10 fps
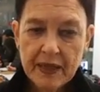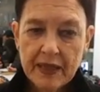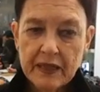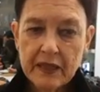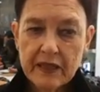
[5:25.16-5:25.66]

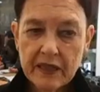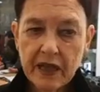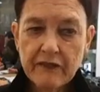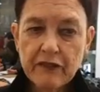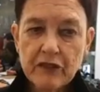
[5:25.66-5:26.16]
it
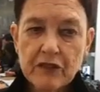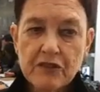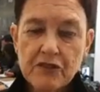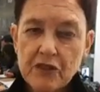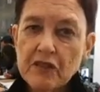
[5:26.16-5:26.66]

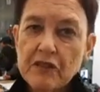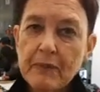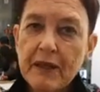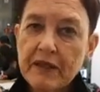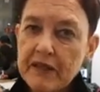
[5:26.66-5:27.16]
covers just
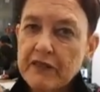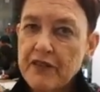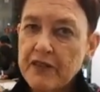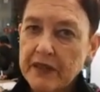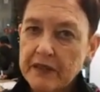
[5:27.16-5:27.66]
about
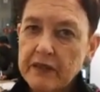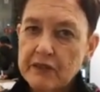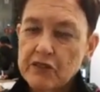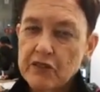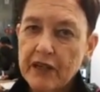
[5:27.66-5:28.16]
everything,
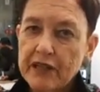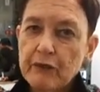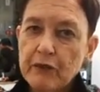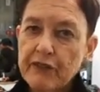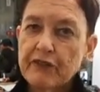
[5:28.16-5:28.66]

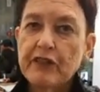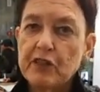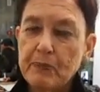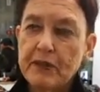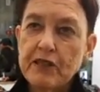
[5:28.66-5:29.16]
starting with free
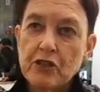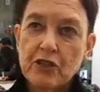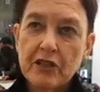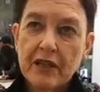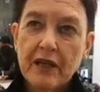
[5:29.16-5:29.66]

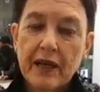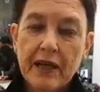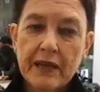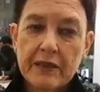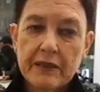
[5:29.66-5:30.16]
speech
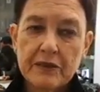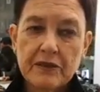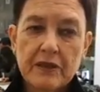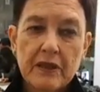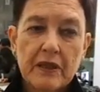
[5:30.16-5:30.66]
and